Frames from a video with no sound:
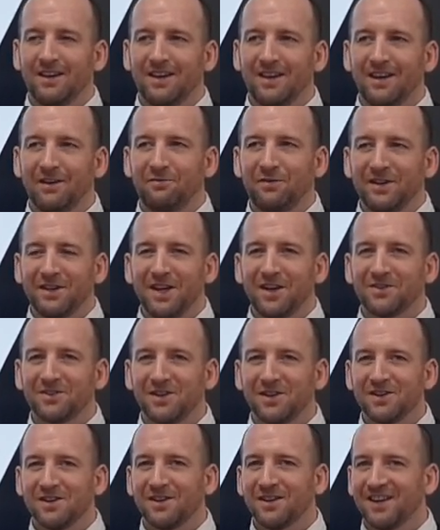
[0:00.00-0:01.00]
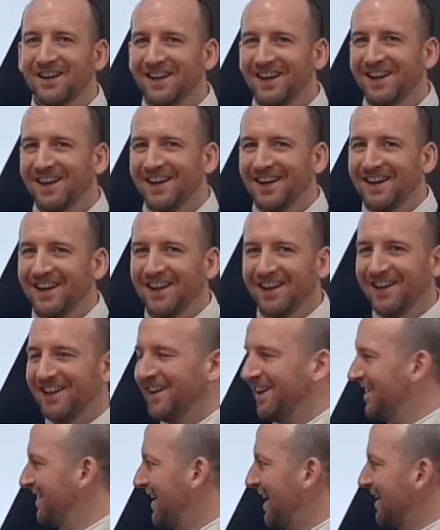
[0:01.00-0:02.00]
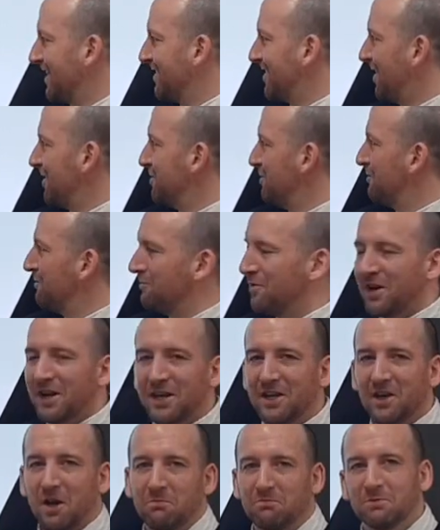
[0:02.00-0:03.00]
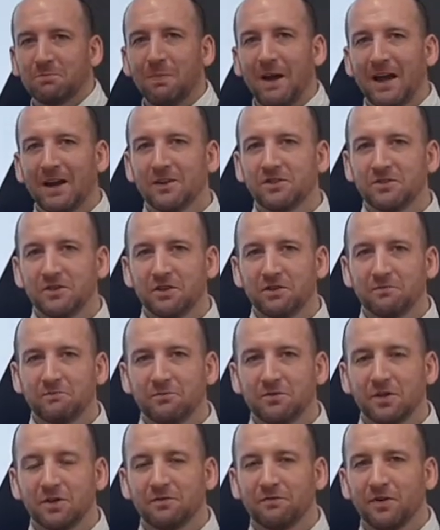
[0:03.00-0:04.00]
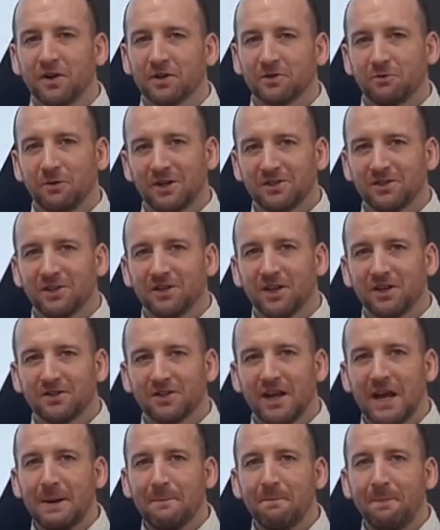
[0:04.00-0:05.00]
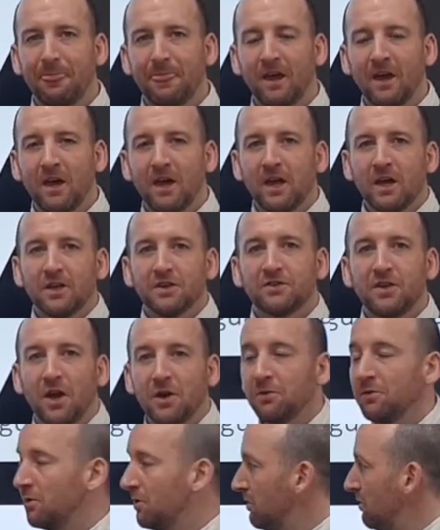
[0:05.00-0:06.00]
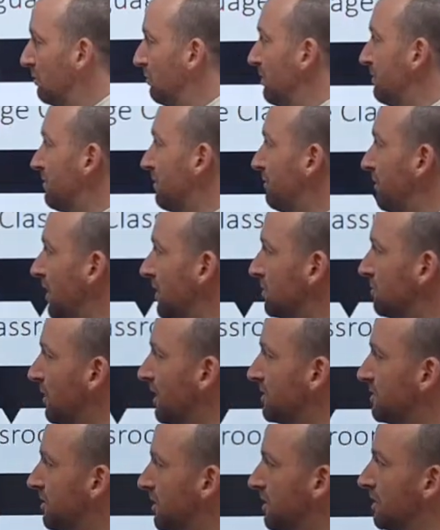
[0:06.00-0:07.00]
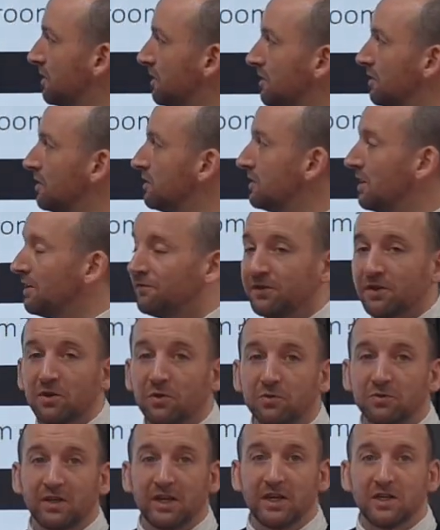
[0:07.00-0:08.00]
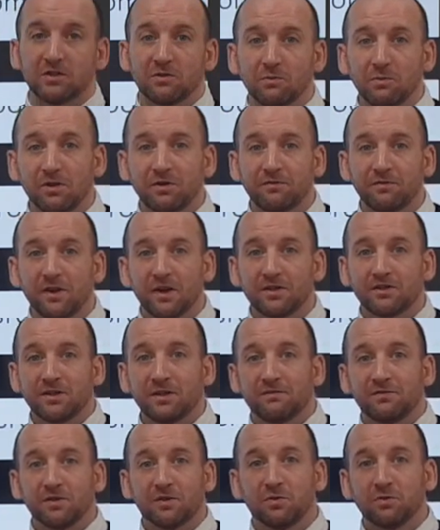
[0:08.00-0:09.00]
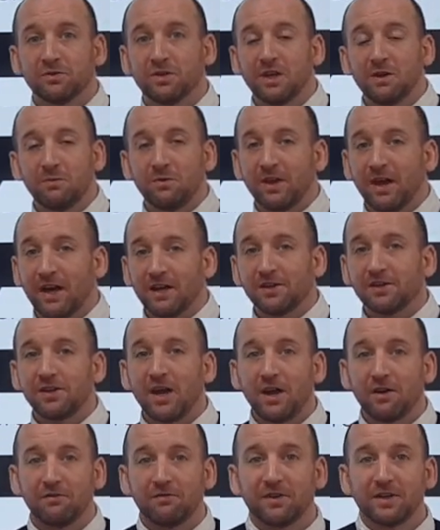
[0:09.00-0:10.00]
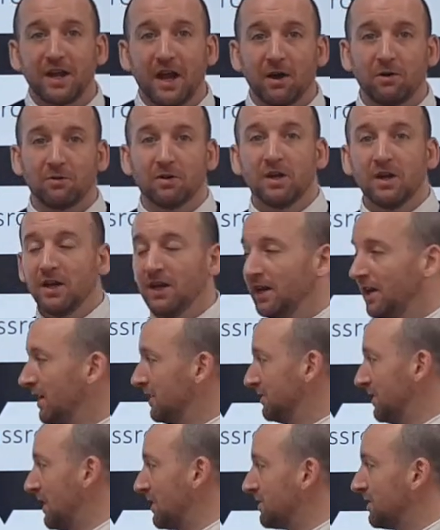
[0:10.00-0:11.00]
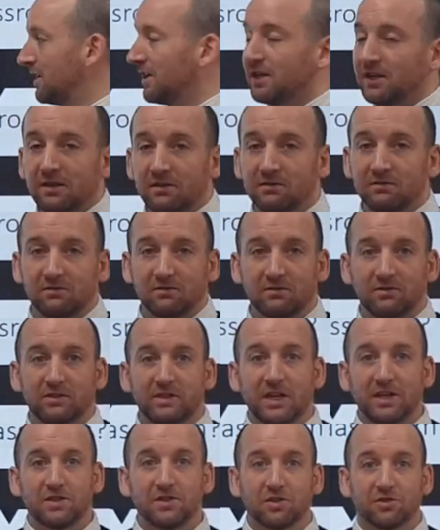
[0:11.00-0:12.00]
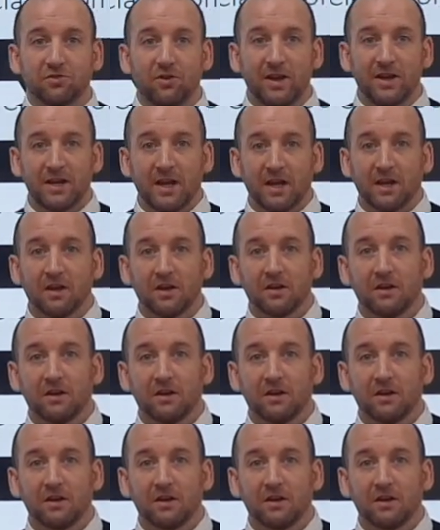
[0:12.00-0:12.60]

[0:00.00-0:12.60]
If it doesn't, that kind of really comes back to the first question, doesn't it? So with the first question, the difficulties, well, the first difficulty without a shadow of a doubt is actually teacher training.